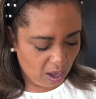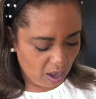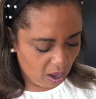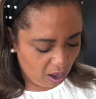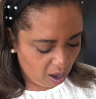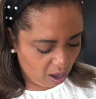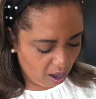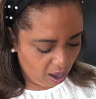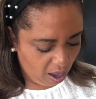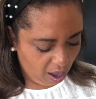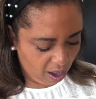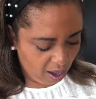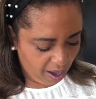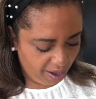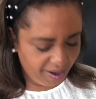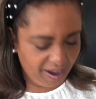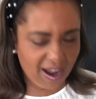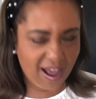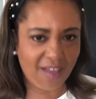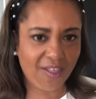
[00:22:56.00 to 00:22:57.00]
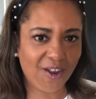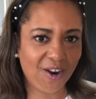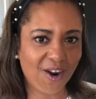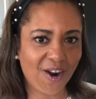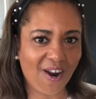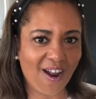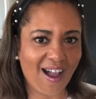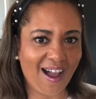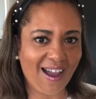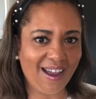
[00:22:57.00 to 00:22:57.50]

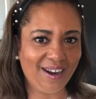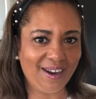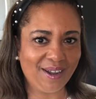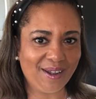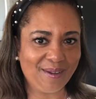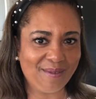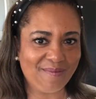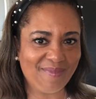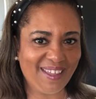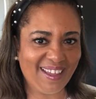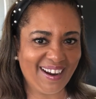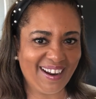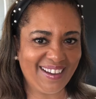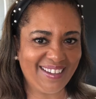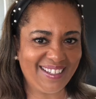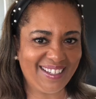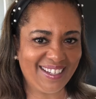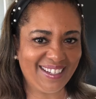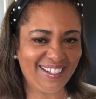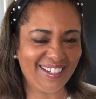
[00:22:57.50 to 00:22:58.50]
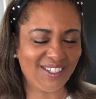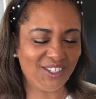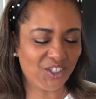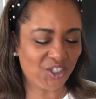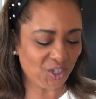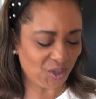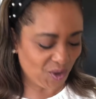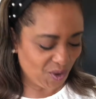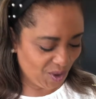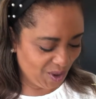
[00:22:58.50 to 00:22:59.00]
Another item that I didn't
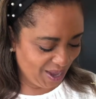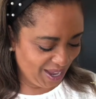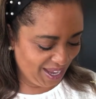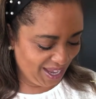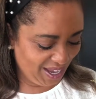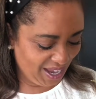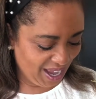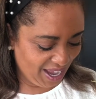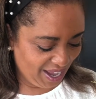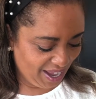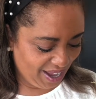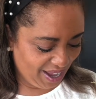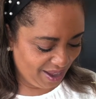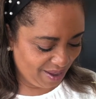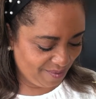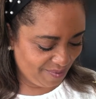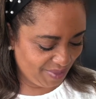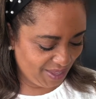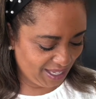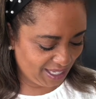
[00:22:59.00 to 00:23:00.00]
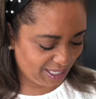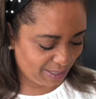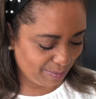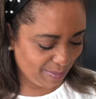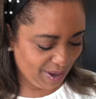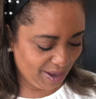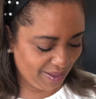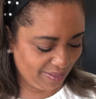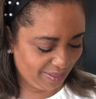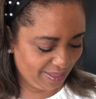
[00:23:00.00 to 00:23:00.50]
enjoy this
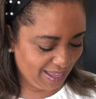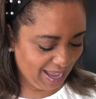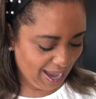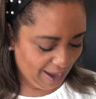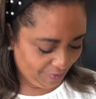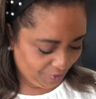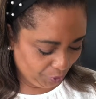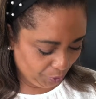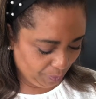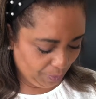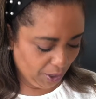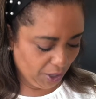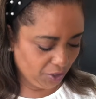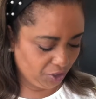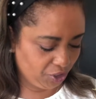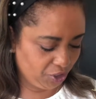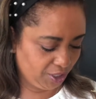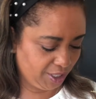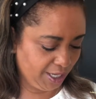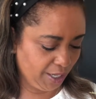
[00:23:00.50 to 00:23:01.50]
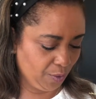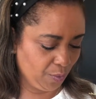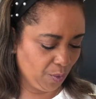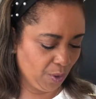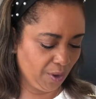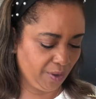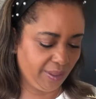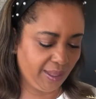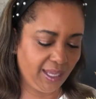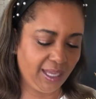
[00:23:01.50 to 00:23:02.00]
month after purchasing
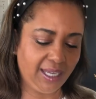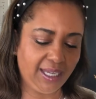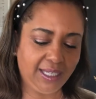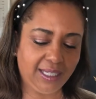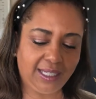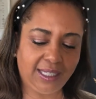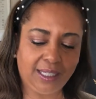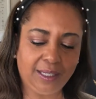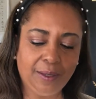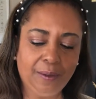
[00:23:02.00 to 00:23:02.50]
were these